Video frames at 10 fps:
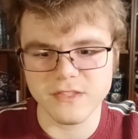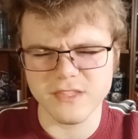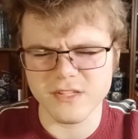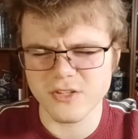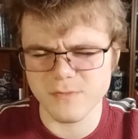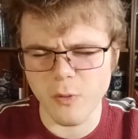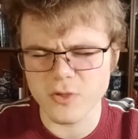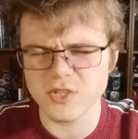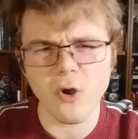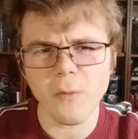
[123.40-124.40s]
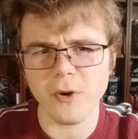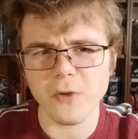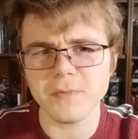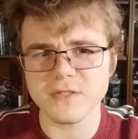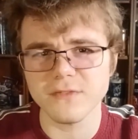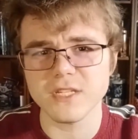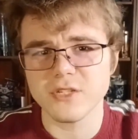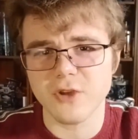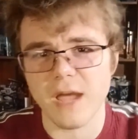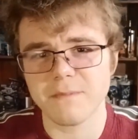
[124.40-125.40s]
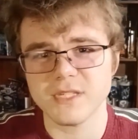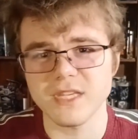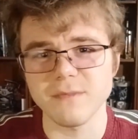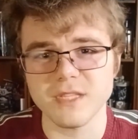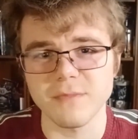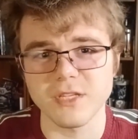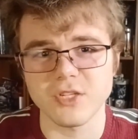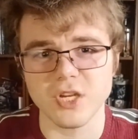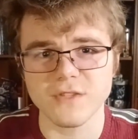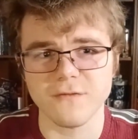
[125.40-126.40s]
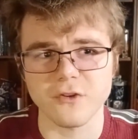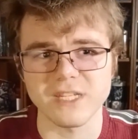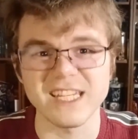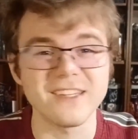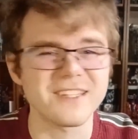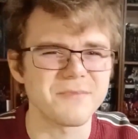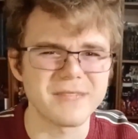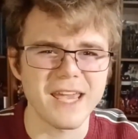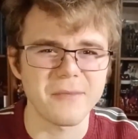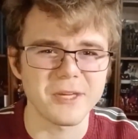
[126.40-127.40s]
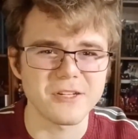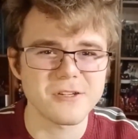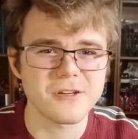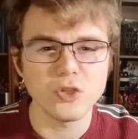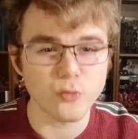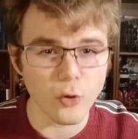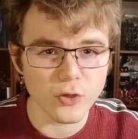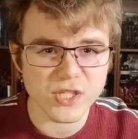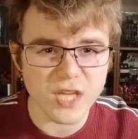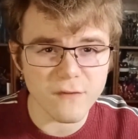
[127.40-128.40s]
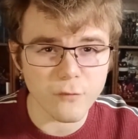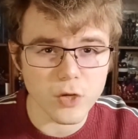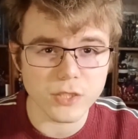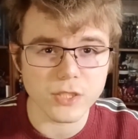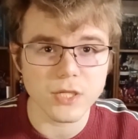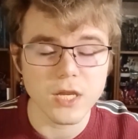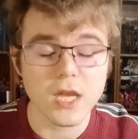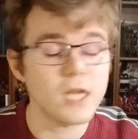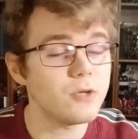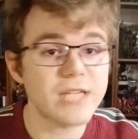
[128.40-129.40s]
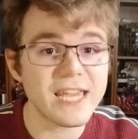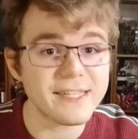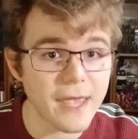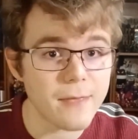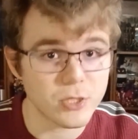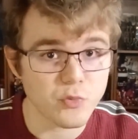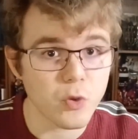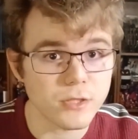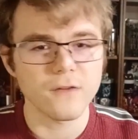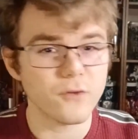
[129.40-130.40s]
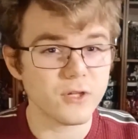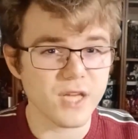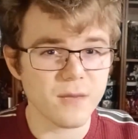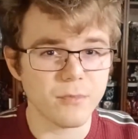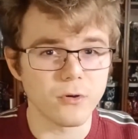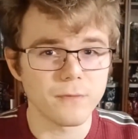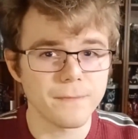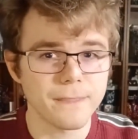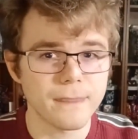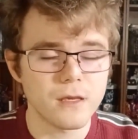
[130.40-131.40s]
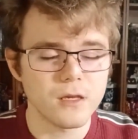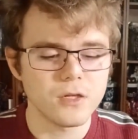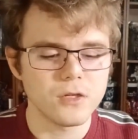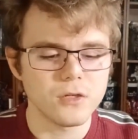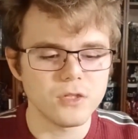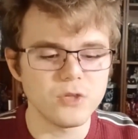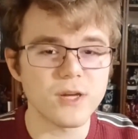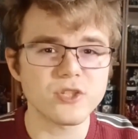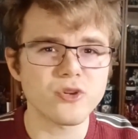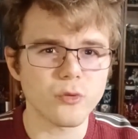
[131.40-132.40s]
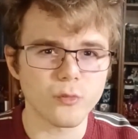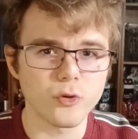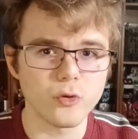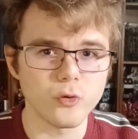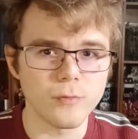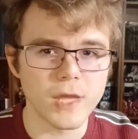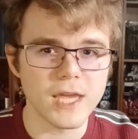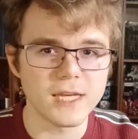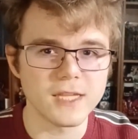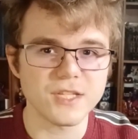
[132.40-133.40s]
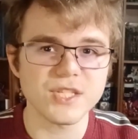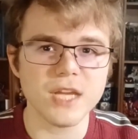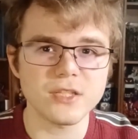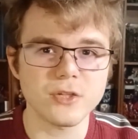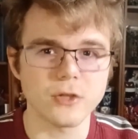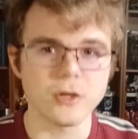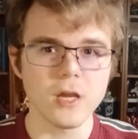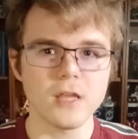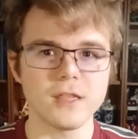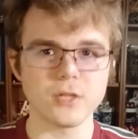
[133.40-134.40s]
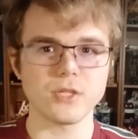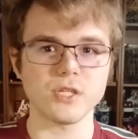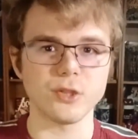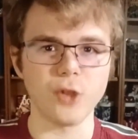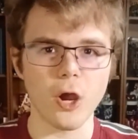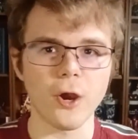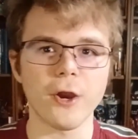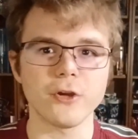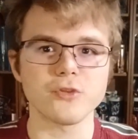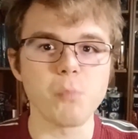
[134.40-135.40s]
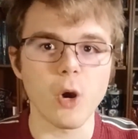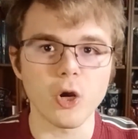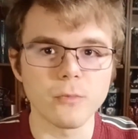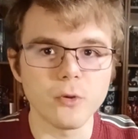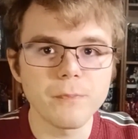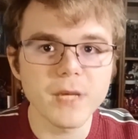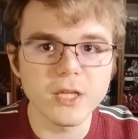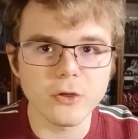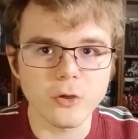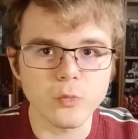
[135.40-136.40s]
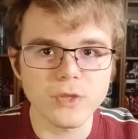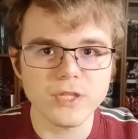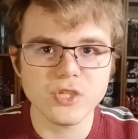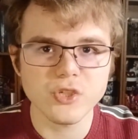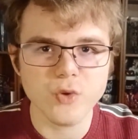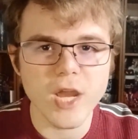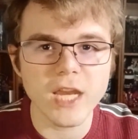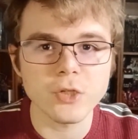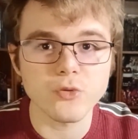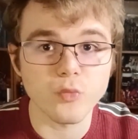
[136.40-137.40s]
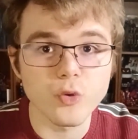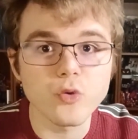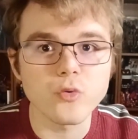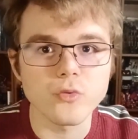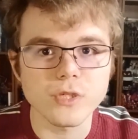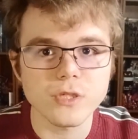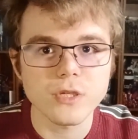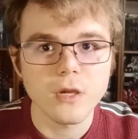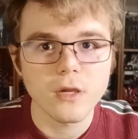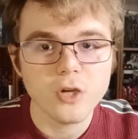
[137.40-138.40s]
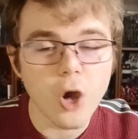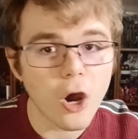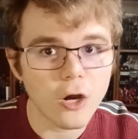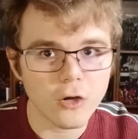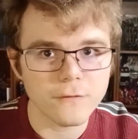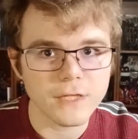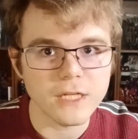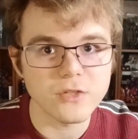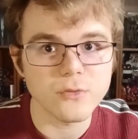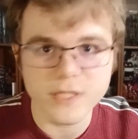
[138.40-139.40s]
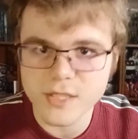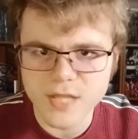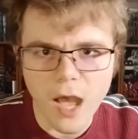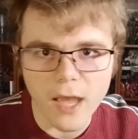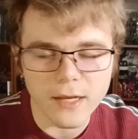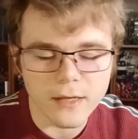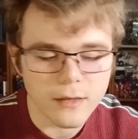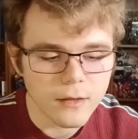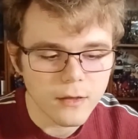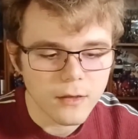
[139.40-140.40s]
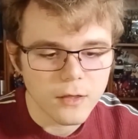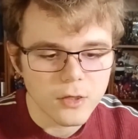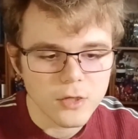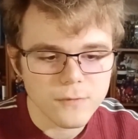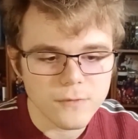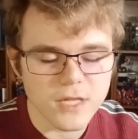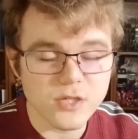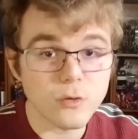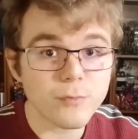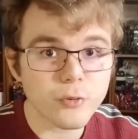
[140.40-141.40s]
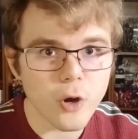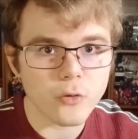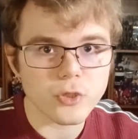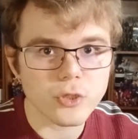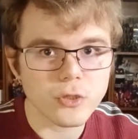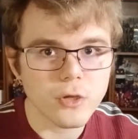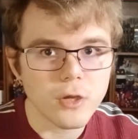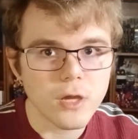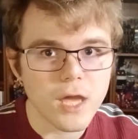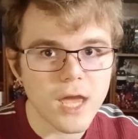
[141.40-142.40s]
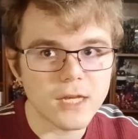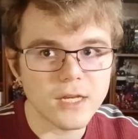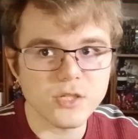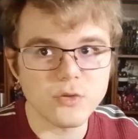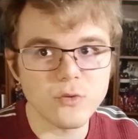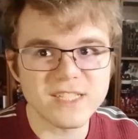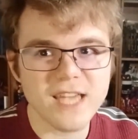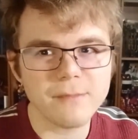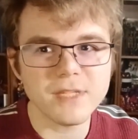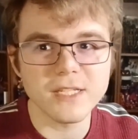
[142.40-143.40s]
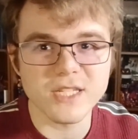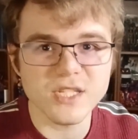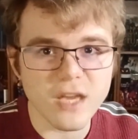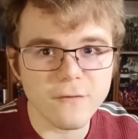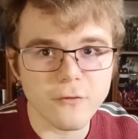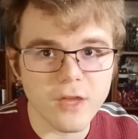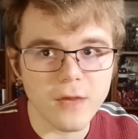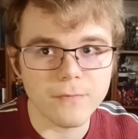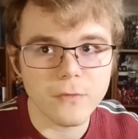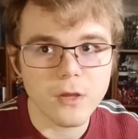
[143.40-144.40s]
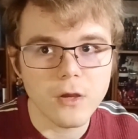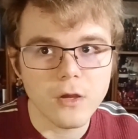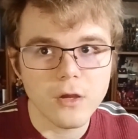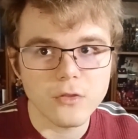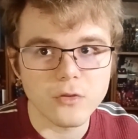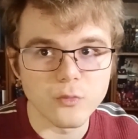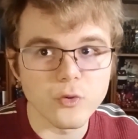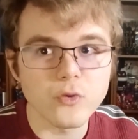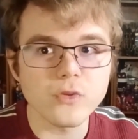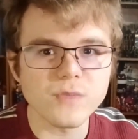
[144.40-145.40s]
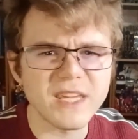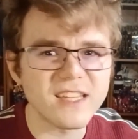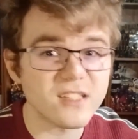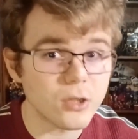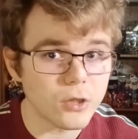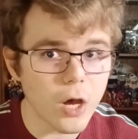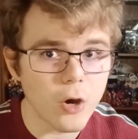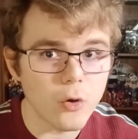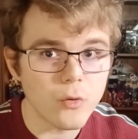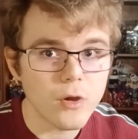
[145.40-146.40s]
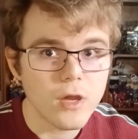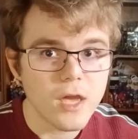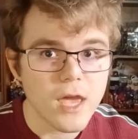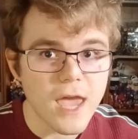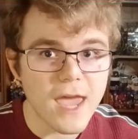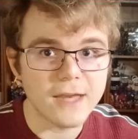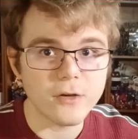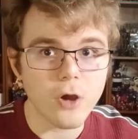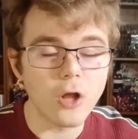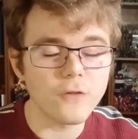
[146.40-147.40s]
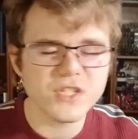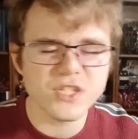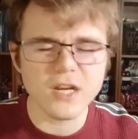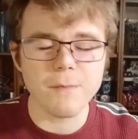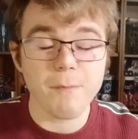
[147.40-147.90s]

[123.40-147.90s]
the sole purpose of these traps seems to be just for dealing some damage. You roll a save once, and you take damage once. For example, you enter a room, and in the center, there's this large marble pillar with strange runes carved into its side. As you approach, and as you attempt to decipher them, the runes begin to glow, and all of a sudden,